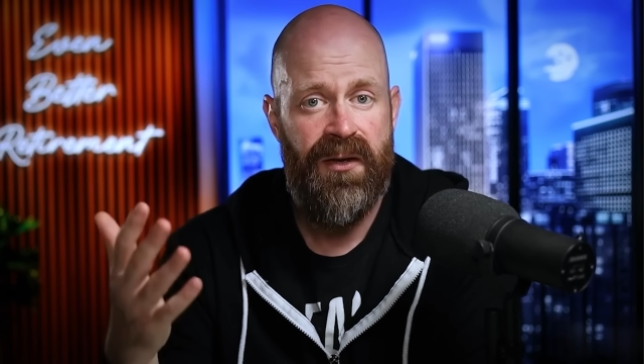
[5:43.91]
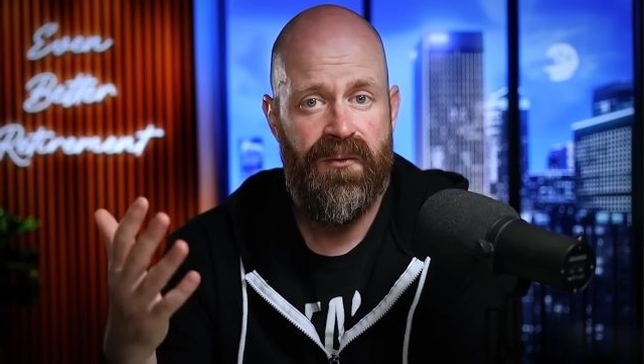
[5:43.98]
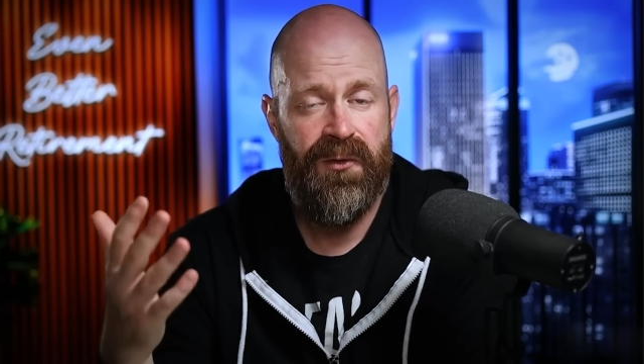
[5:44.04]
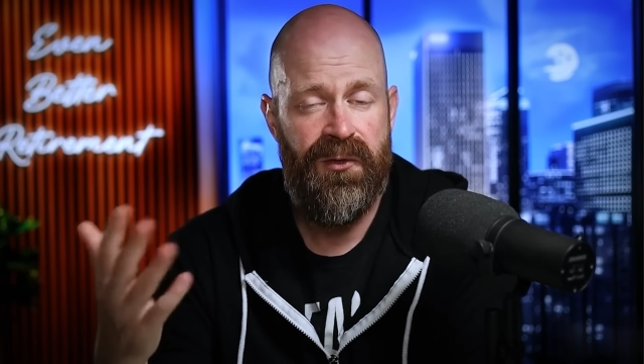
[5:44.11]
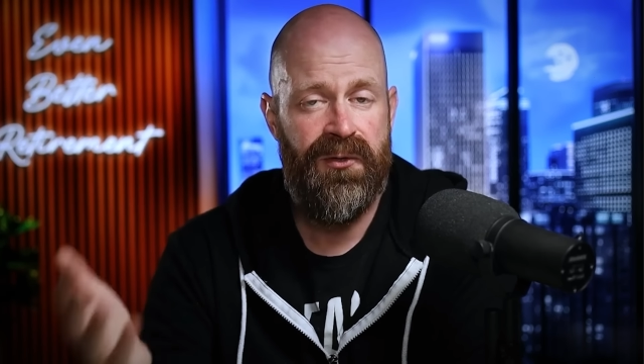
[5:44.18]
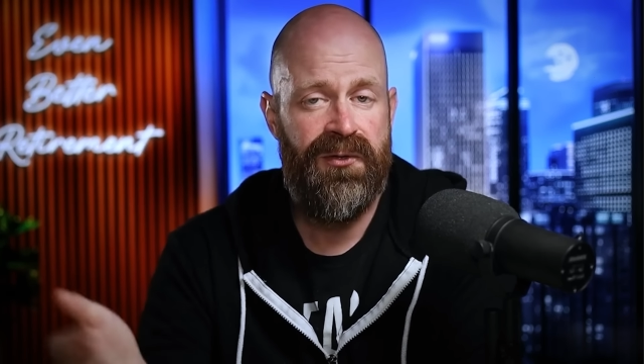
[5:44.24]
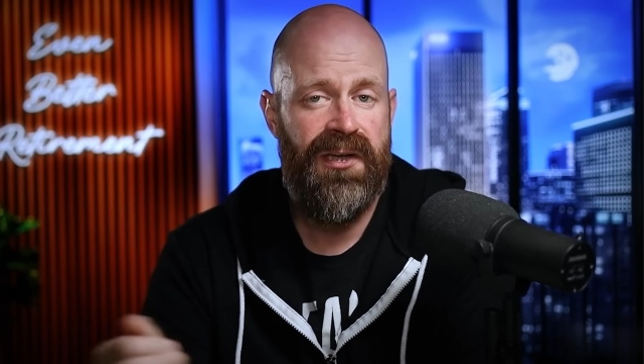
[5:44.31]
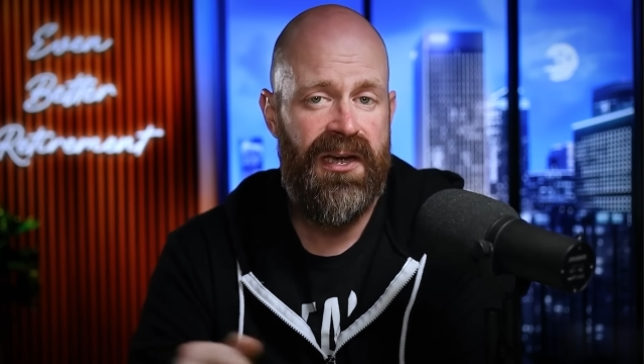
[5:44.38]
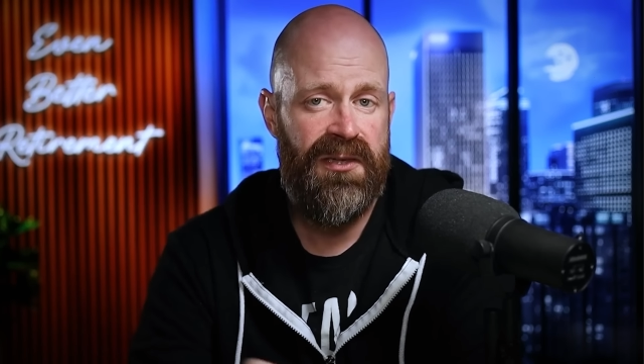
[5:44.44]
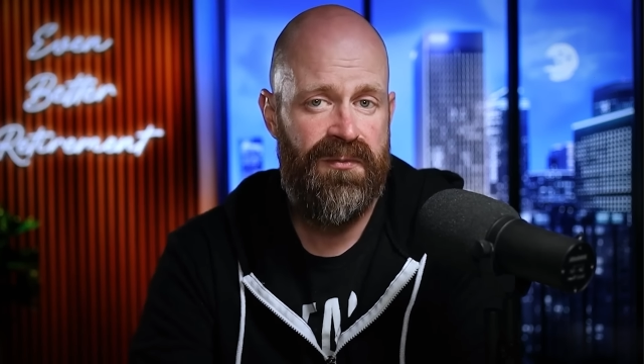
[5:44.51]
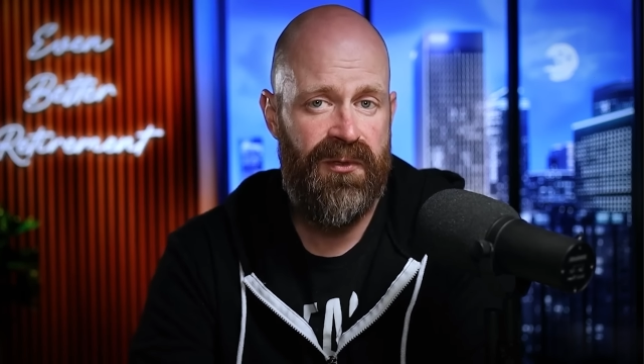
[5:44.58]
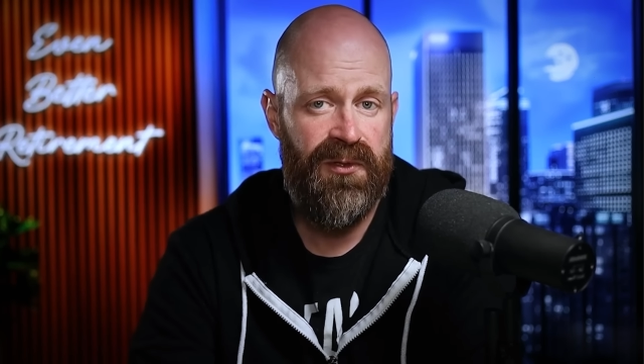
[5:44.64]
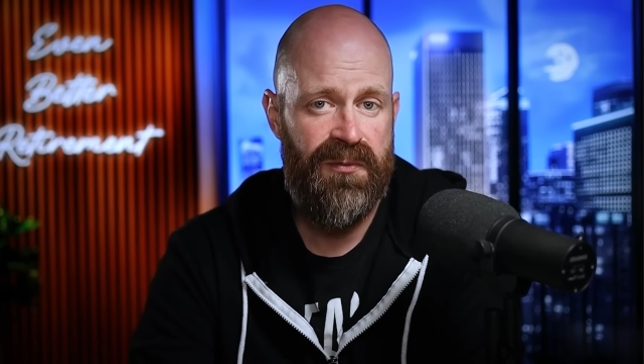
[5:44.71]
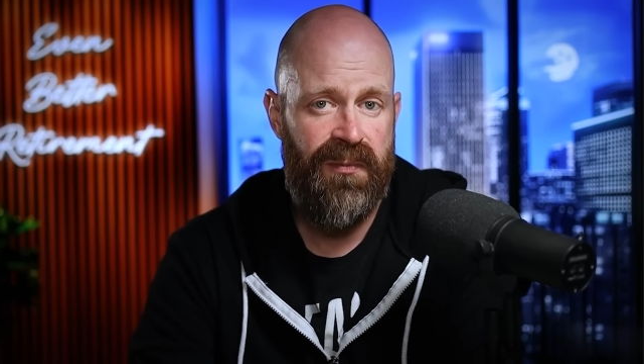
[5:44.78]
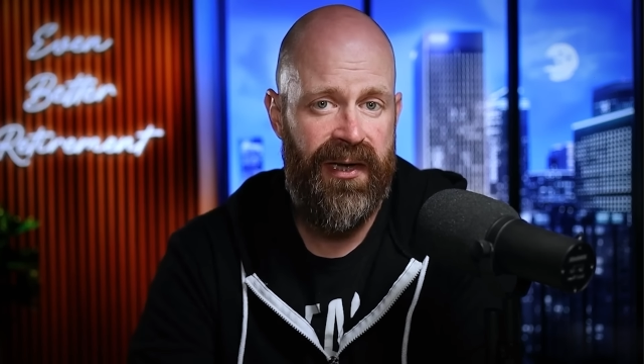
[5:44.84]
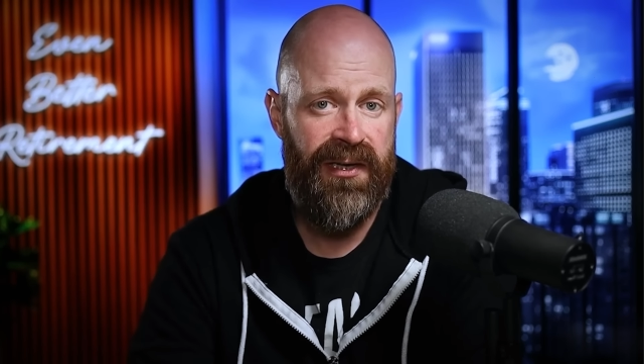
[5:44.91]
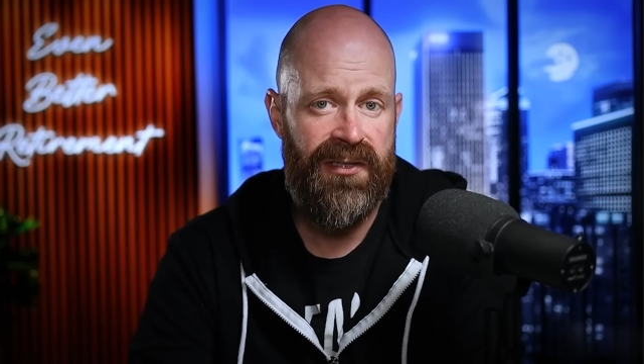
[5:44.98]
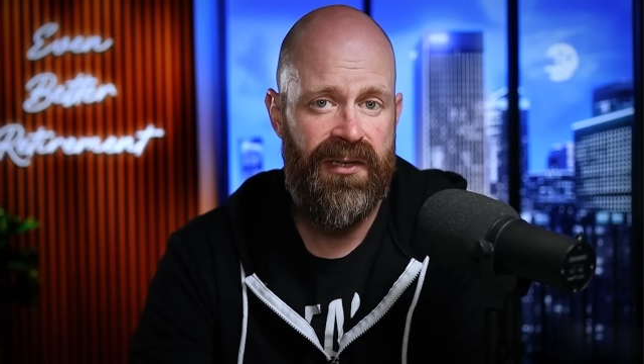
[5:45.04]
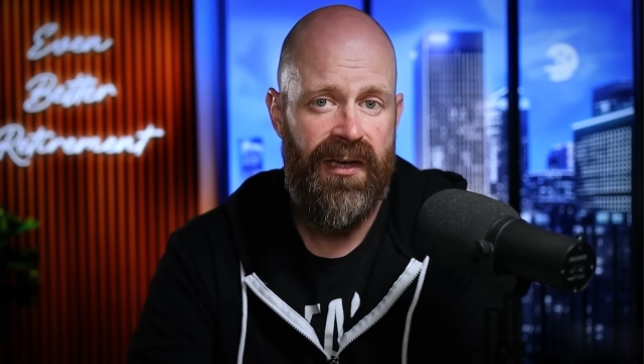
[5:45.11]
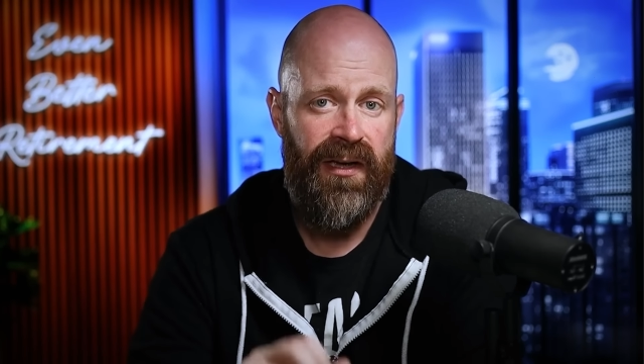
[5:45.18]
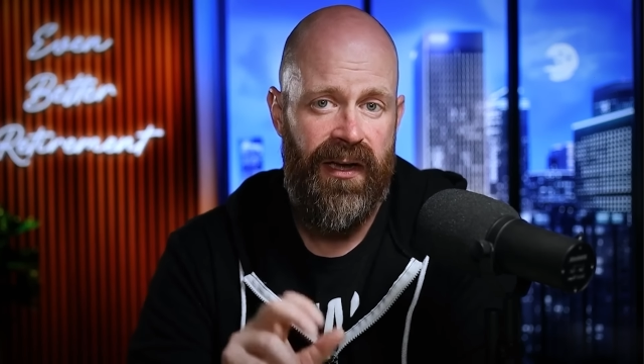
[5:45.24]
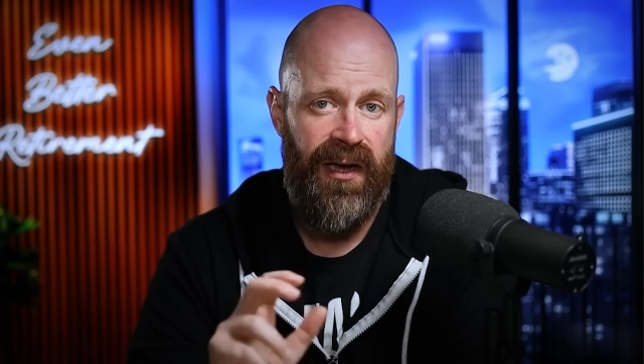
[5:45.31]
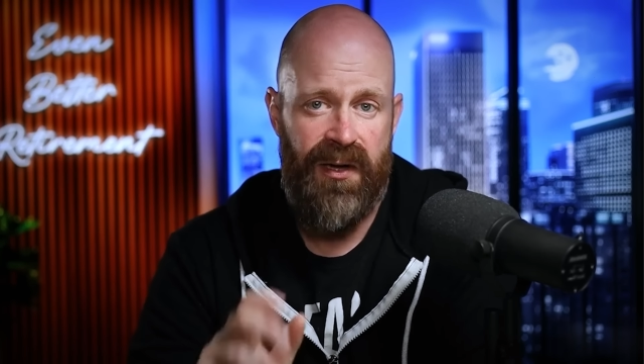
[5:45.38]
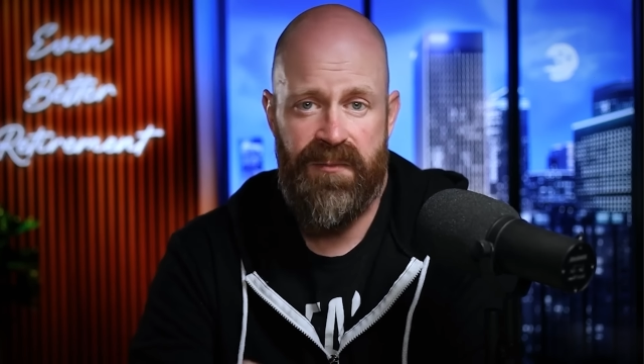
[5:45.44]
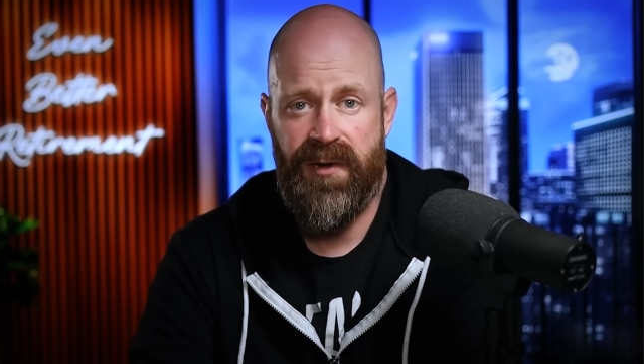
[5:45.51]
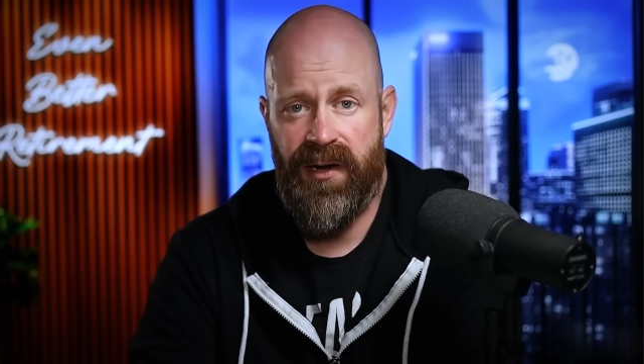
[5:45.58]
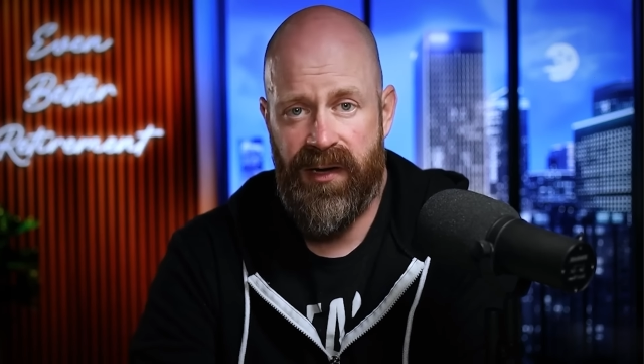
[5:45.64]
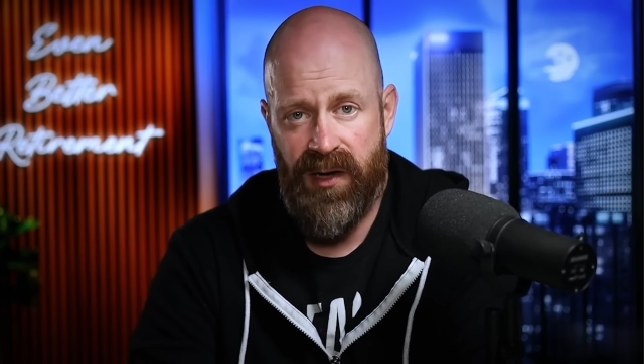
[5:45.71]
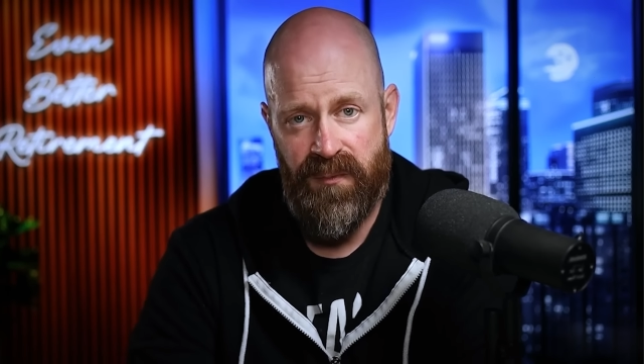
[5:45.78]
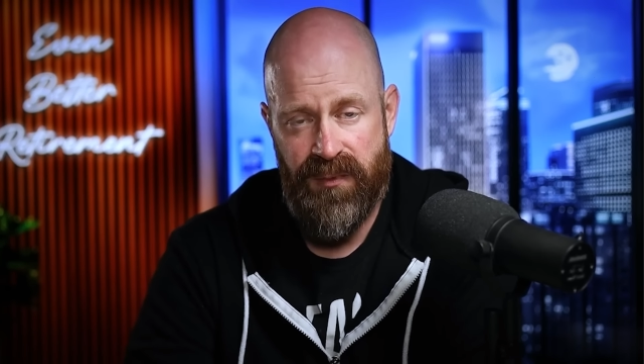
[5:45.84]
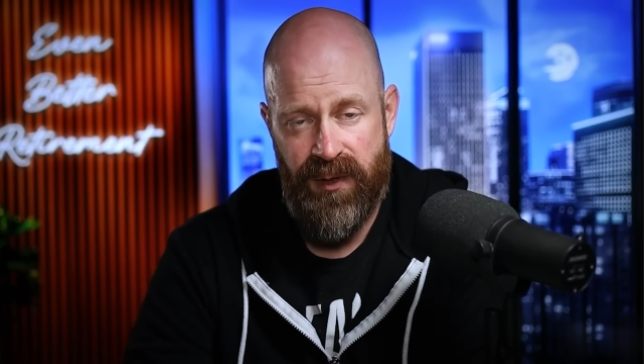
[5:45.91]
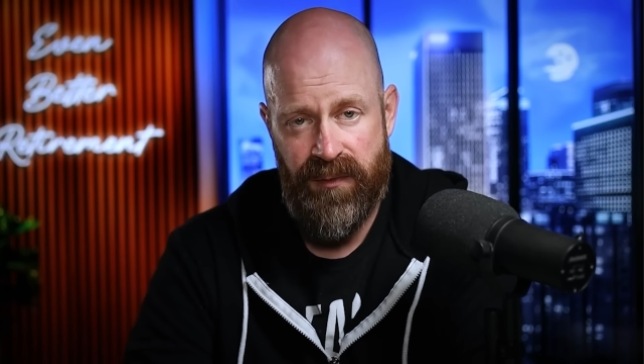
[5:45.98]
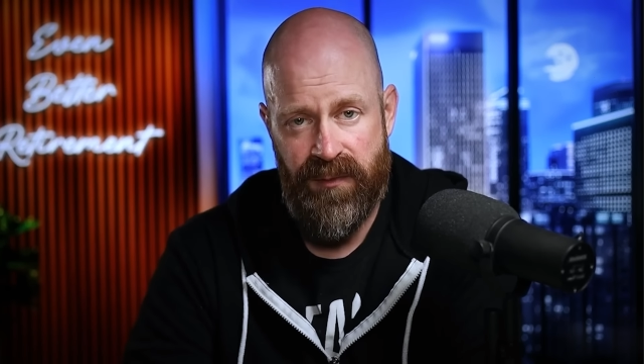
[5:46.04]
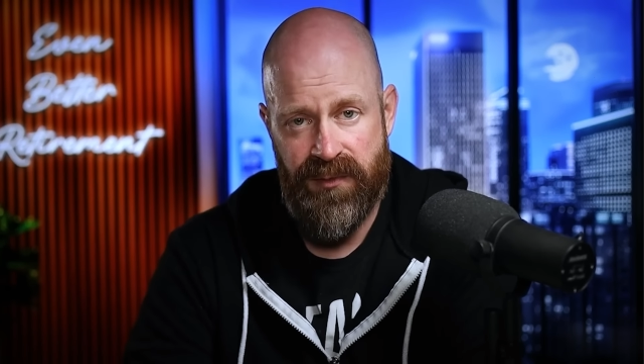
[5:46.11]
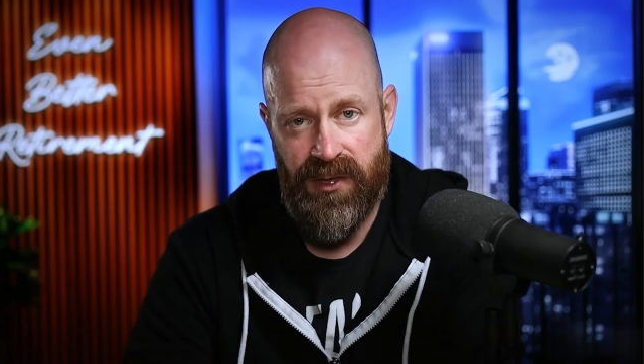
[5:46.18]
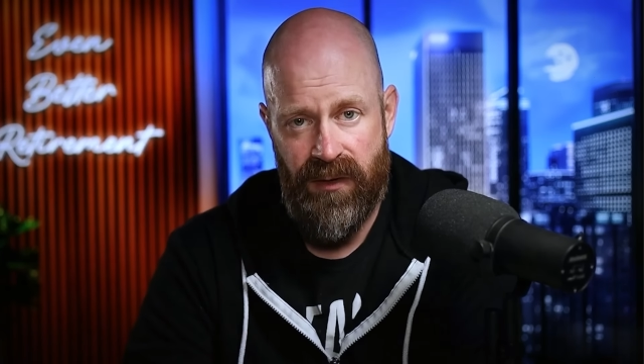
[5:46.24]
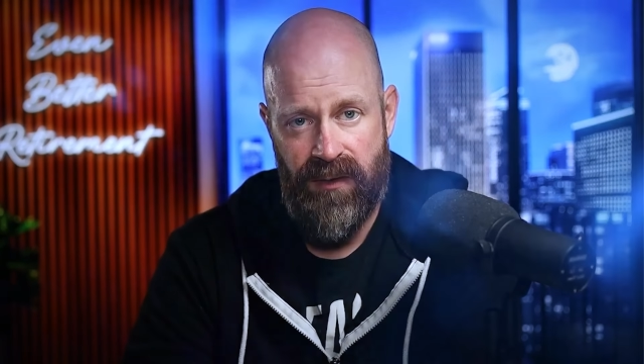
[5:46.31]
when your tax bill spikes and your Medicare premiums go